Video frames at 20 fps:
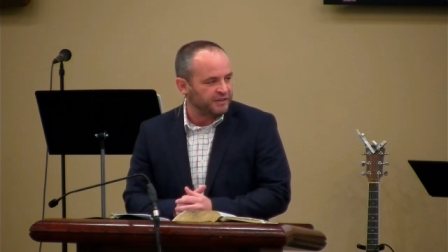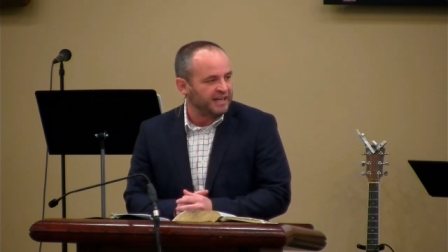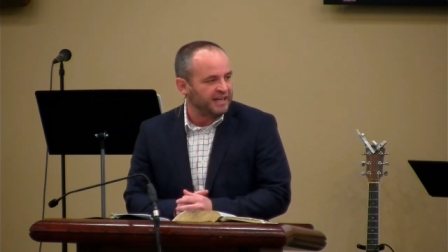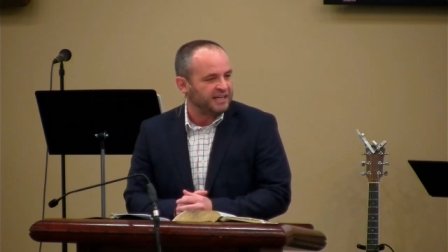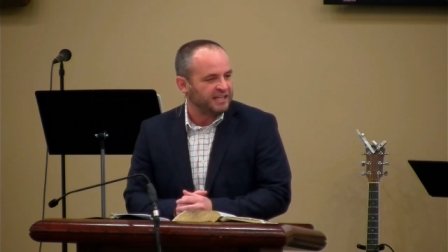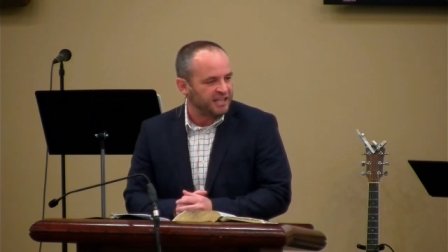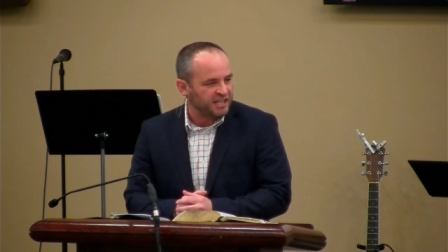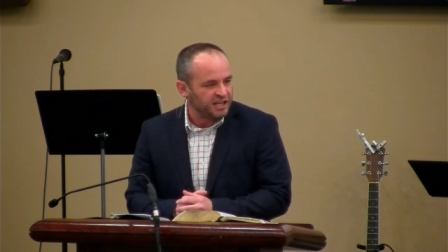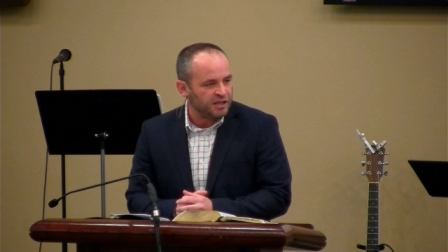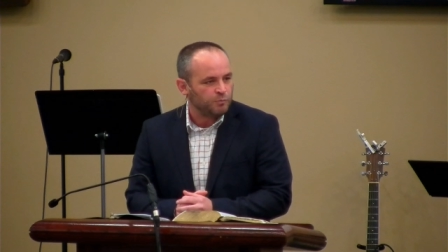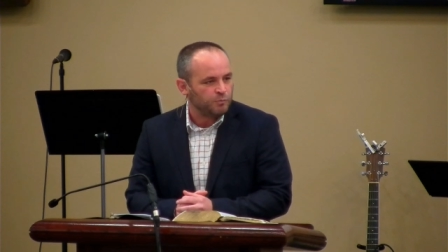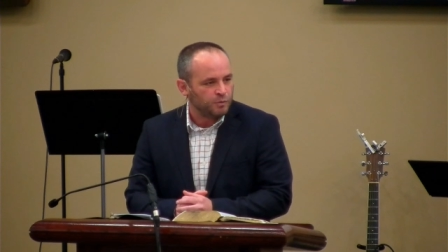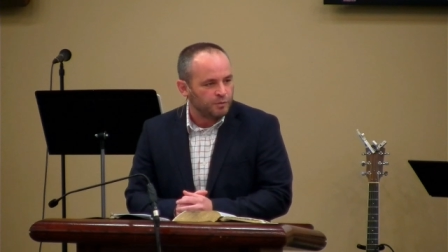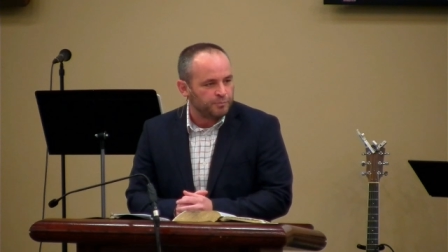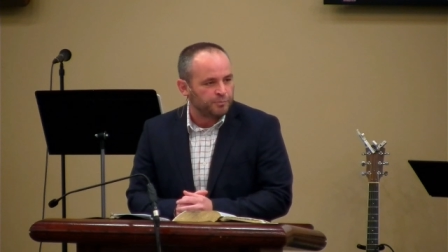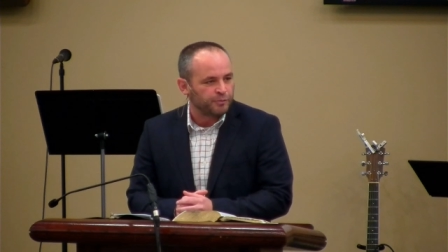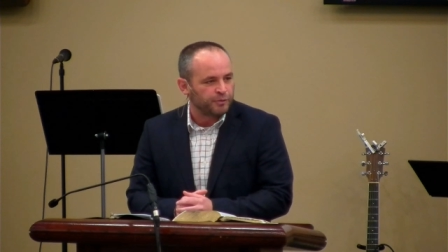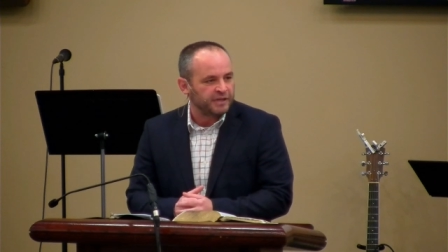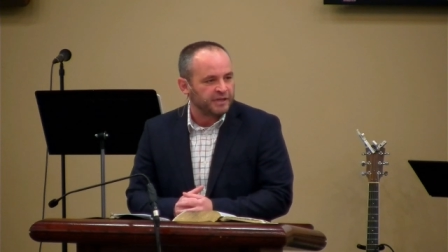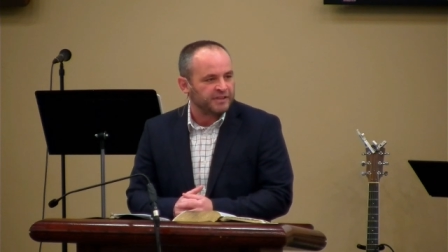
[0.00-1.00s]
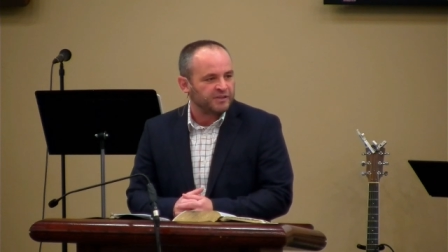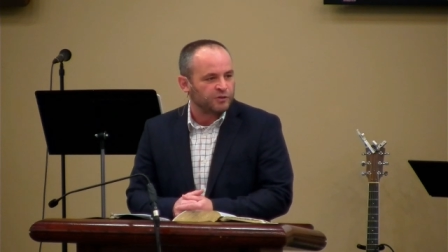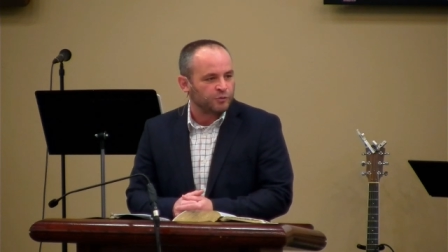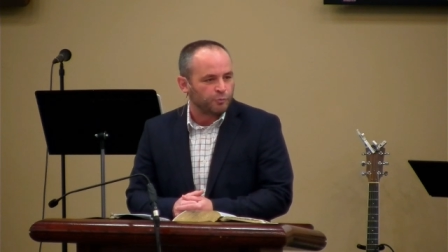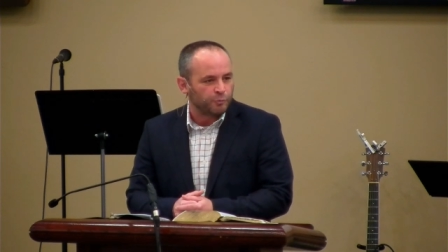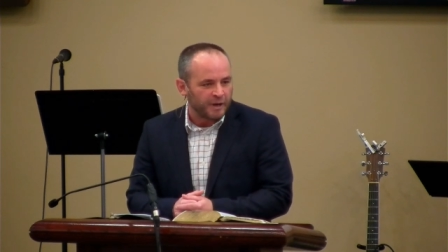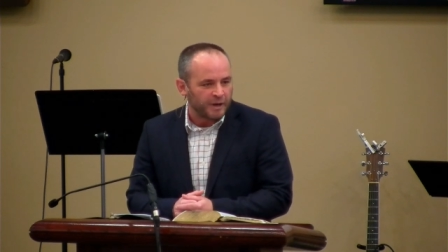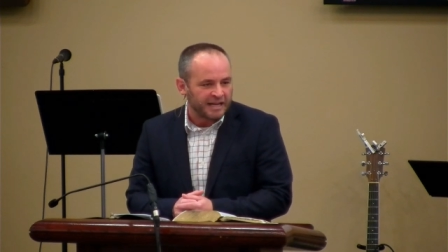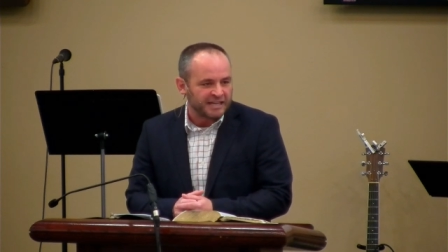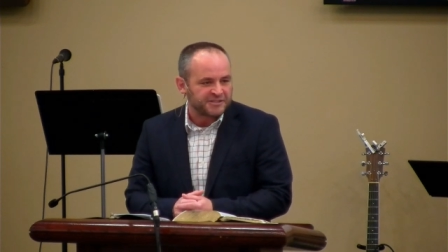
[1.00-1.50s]
that he will bring the
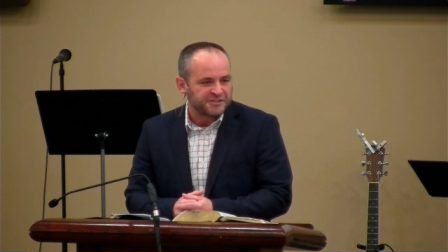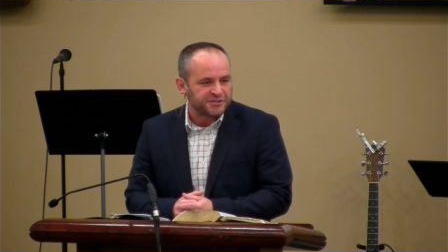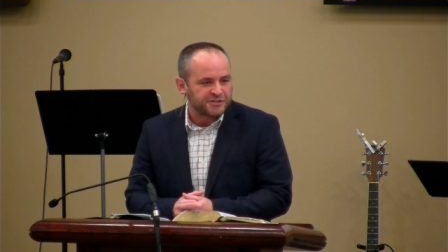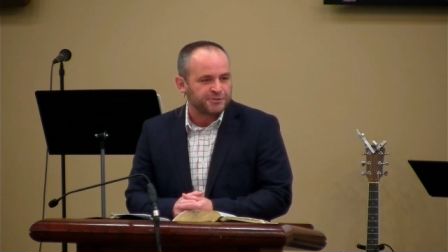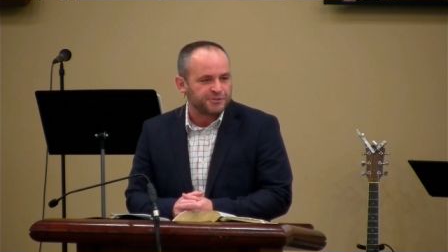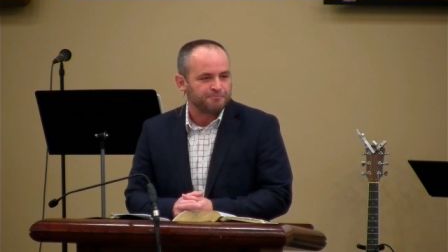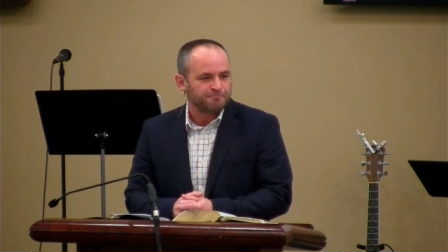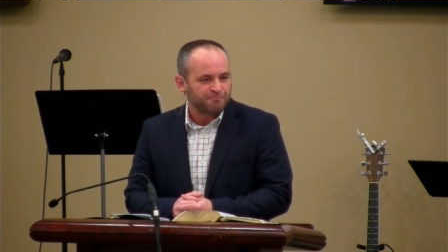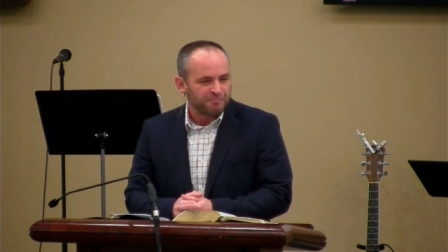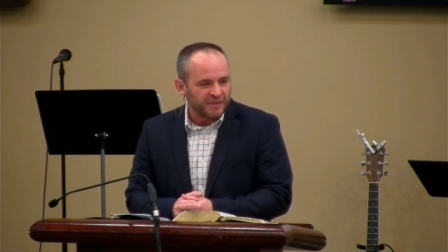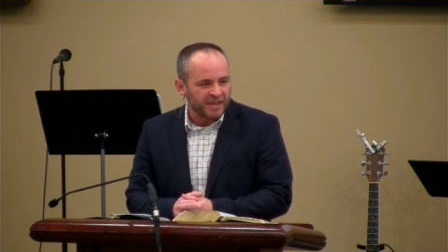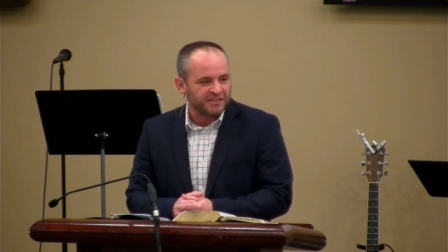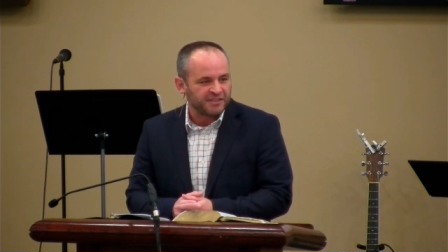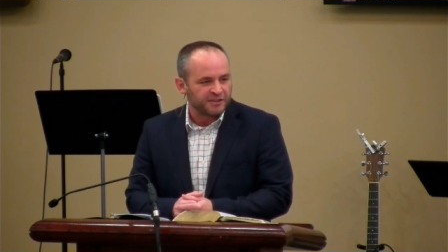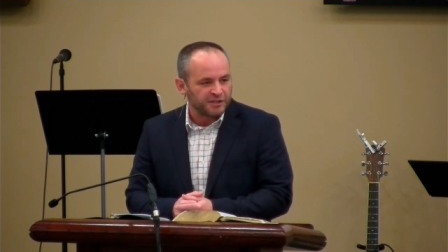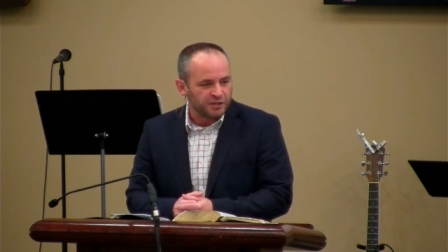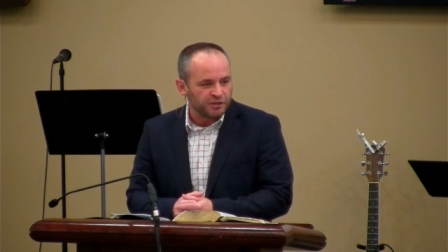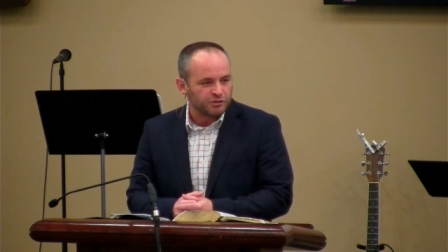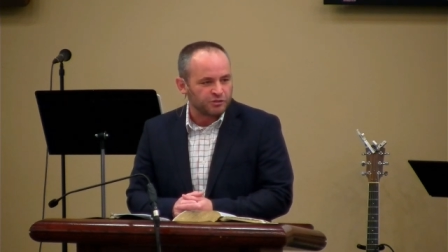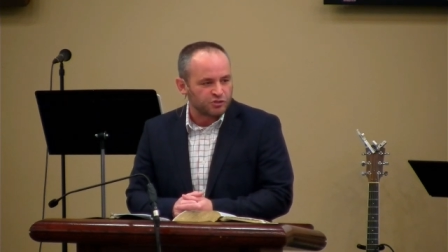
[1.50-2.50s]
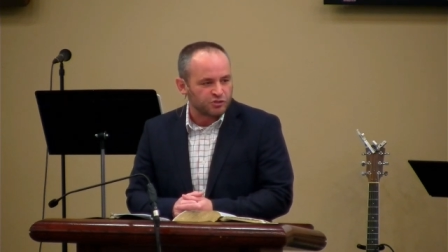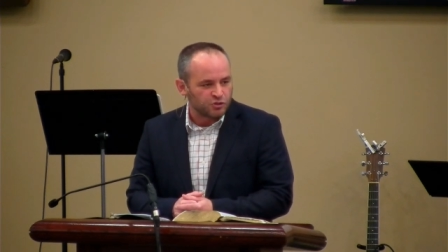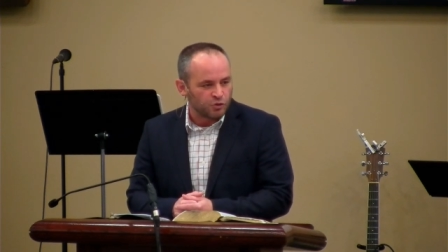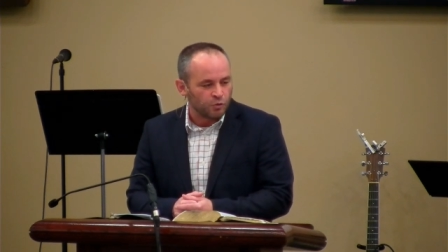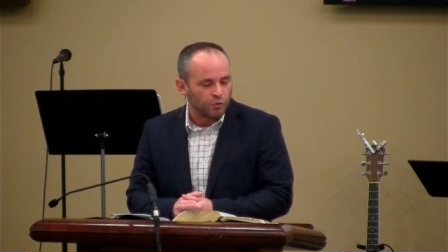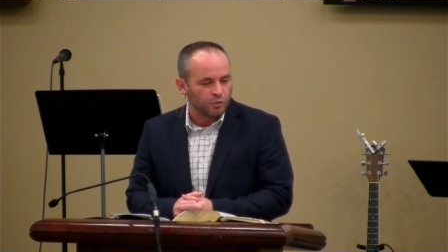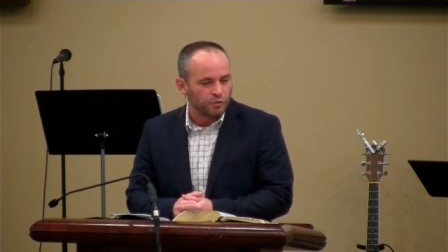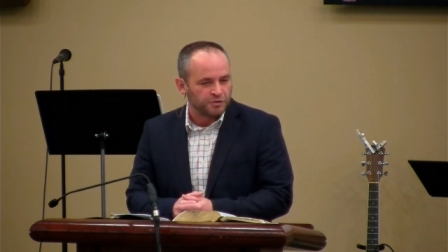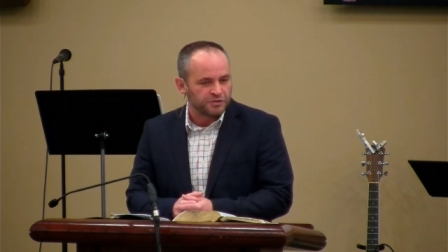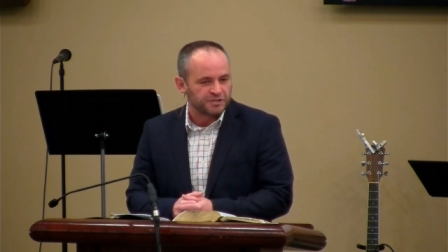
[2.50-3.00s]
rest that their
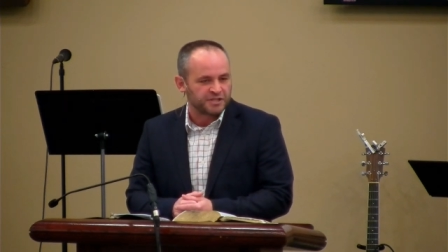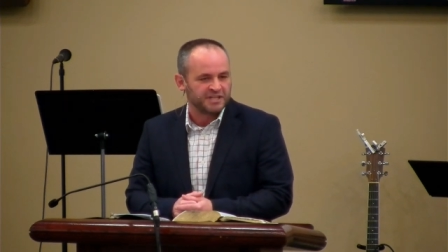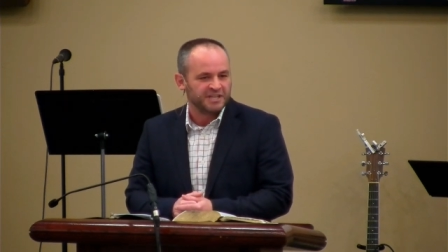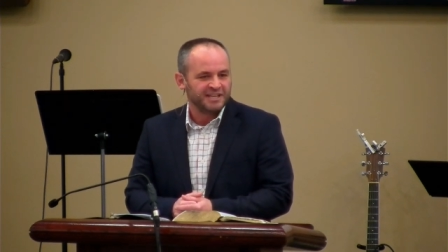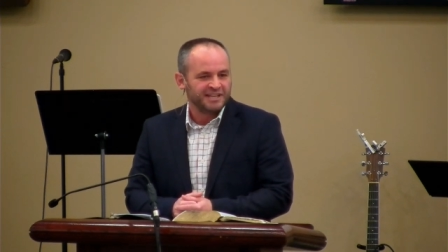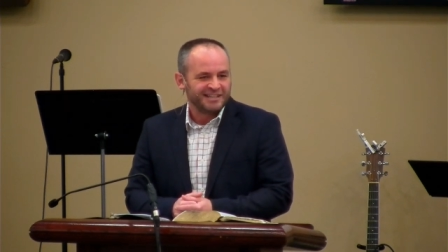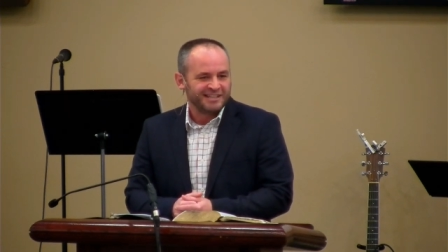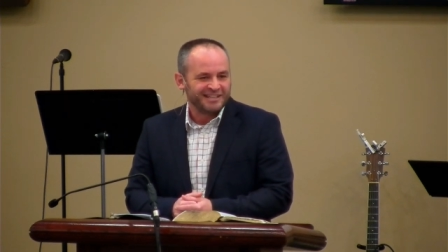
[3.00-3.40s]
souls